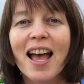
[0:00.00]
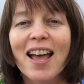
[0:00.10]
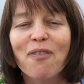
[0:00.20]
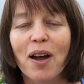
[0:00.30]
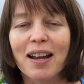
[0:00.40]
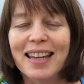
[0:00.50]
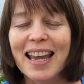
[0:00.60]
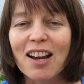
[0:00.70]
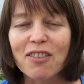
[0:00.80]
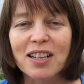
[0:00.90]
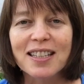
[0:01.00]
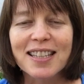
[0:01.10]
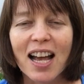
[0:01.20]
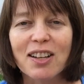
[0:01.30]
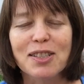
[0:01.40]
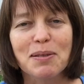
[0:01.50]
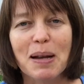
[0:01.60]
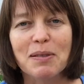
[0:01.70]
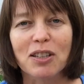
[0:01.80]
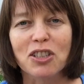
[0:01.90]
If I can't really tell,
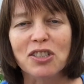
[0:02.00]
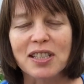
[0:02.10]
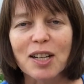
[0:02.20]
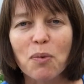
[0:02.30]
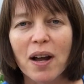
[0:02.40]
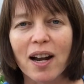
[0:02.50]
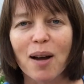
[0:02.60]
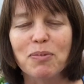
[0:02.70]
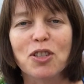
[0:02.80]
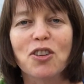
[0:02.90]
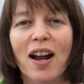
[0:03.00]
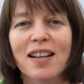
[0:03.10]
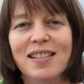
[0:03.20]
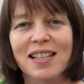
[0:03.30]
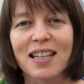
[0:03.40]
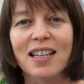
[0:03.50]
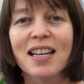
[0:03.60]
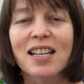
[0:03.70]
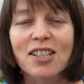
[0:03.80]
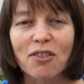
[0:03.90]
sometimes I'll just dig one up to try to see,
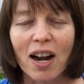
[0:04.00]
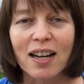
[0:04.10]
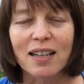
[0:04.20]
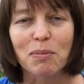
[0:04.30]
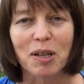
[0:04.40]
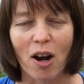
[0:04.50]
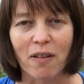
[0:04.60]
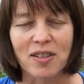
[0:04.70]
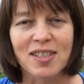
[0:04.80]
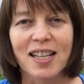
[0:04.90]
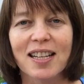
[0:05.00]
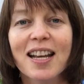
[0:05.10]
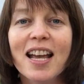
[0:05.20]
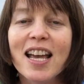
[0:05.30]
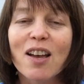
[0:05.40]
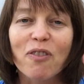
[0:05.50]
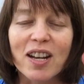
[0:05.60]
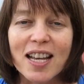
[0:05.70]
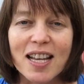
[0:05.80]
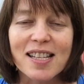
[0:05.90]
is it ready to be harvested? If
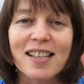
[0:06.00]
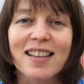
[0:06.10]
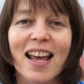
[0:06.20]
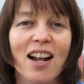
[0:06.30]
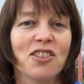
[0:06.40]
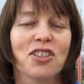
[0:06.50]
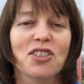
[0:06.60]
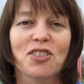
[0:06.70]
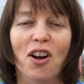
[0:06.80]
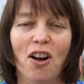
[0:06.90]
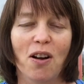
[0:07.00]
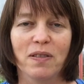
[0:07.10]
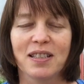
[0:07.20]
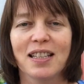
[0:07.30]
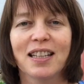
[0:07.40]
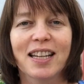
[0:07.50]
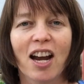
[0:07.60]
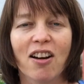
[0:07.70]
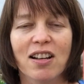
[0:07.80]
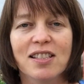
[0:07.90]
it is, then I'll just start harvesting the
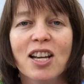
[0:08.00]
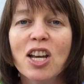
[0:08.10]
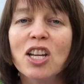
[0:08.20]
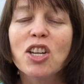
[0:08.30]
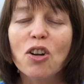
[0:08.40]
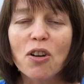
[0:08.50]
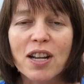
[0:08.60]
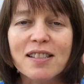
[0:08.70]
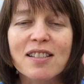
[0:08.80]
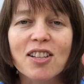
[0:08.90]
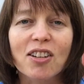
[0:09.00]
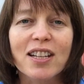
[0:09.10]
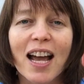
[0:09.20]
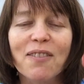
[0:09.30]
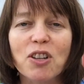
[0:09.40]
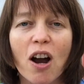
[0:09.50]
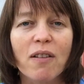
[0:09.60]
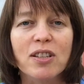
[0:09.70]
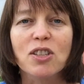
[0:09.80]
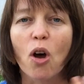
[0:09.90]
carrots. You don't necessarily have to
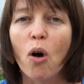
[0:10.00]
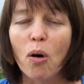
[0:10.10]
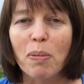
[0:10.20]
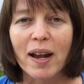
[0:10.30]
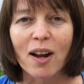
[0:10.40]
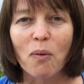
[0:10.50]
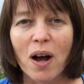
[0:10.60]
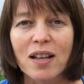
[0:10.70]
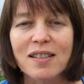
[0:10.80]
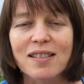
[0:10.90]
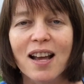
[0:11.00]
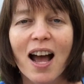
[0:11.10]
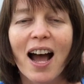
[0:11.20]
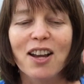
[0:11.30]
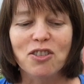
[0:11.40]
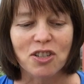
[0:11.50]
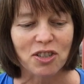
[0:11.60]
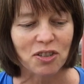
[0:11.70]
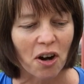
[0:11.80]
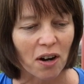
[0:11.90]
harvest the whole bed at once. I usually
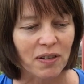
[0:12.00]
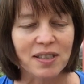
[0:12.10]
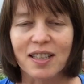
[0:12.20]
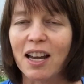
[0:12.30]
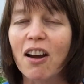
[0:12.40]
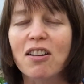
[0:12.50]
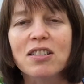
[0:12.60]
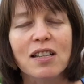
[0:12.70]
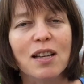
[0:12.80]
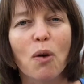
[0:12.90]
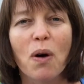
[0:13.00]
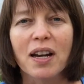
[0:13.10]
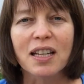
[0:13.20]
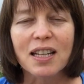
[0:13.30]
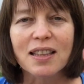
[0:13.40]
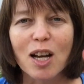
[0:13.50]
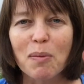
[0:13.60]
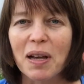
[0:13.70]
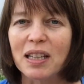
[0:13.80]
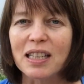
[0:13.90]
just harvest the carrots as I want to eat
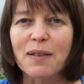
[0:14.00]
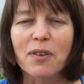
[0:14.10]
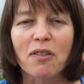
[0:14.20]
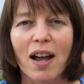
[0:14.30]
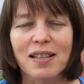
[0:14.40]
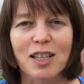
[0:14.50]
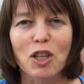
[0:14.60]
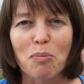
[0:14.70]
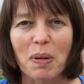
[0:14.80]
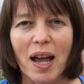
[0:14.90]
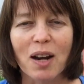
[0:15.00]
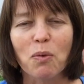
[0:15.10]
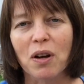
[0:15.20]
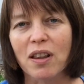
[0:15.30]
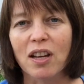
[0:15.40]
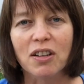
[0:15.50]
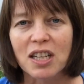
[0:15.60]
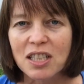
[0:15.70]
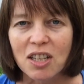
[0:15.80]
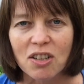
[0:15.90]
them and leave the rest in the bed where they'll
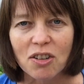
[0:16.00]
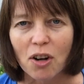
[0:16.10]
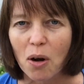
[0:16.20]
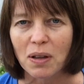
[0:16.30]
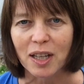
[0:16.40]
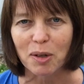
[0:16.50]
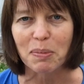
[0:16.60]
continue to grow a little